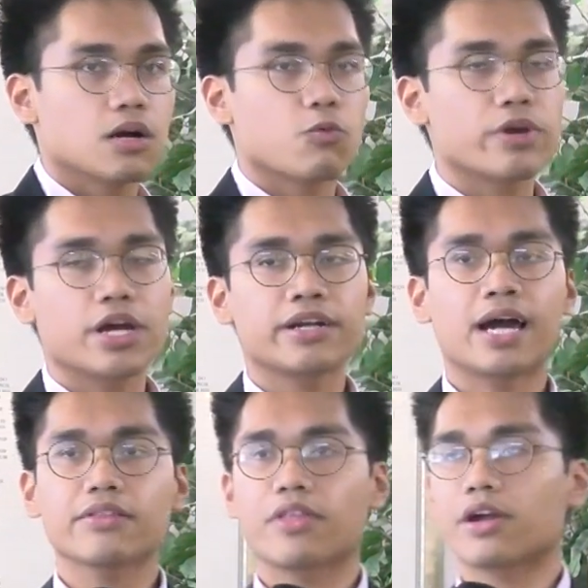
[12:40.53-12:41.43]

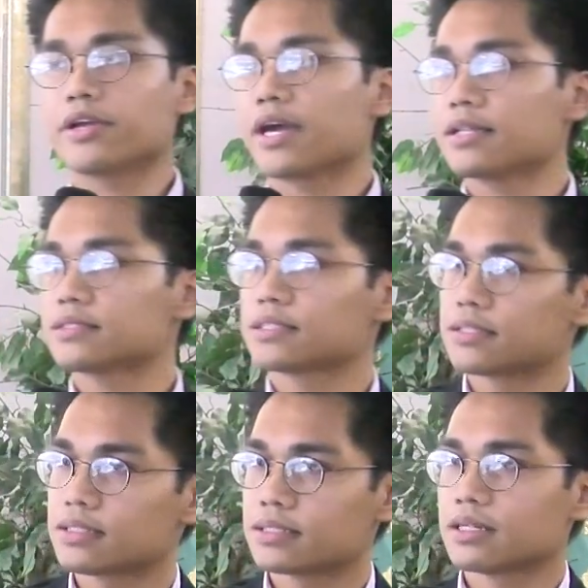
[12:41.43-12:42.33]
not there yet.
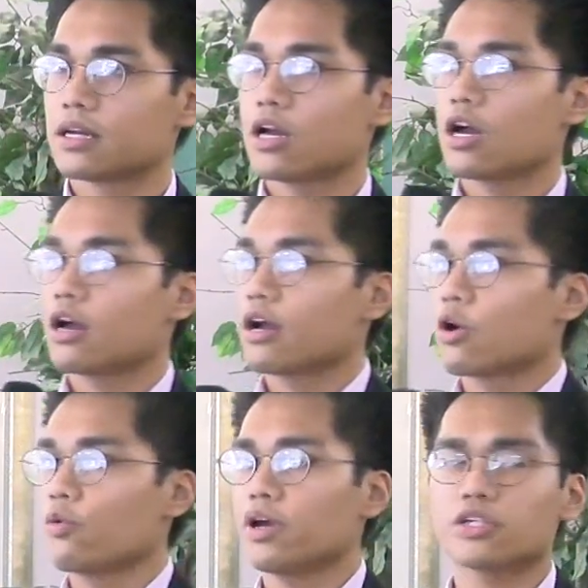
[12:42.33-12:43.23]

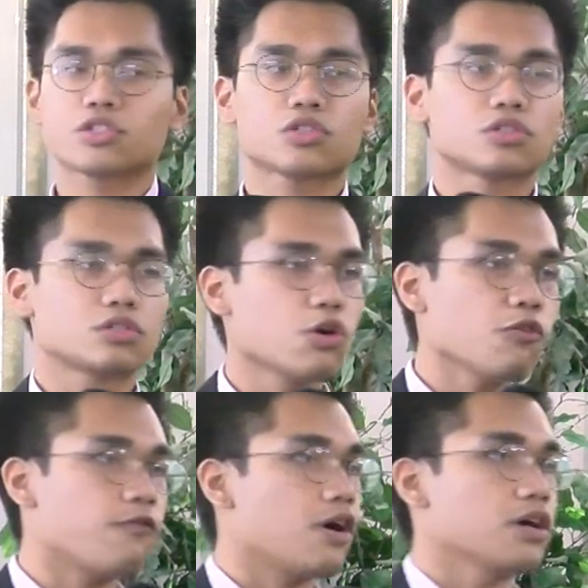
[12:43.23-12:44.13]
We are so
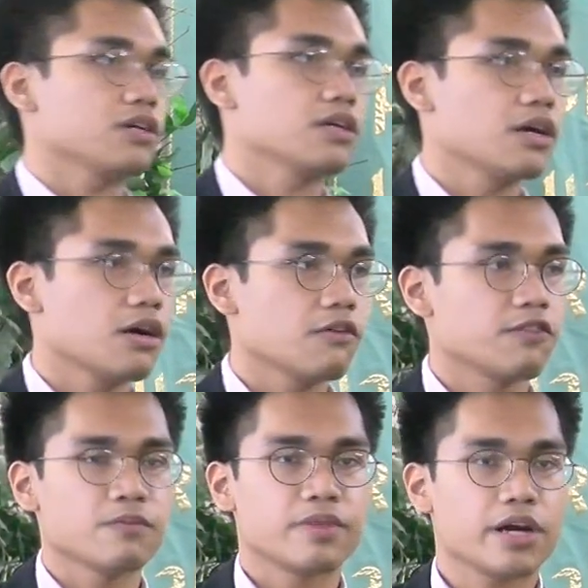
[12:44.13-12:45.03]
far
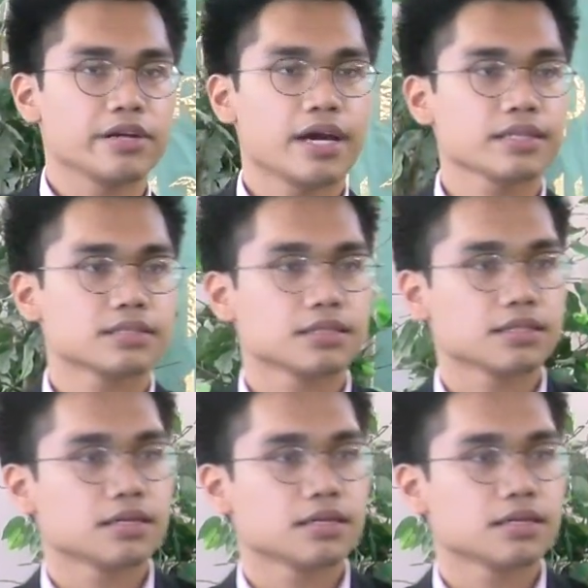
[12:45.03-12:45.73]
from there yet.